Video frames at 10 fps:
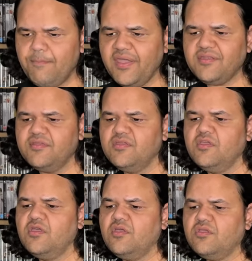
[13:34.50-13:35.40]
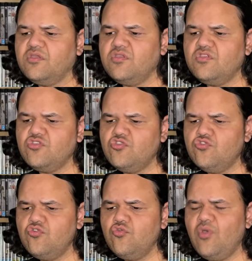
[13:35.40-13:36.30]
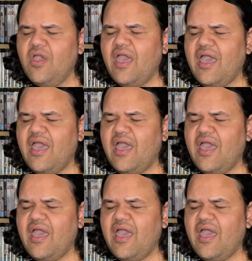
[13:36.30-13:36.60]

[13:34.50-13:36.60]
But you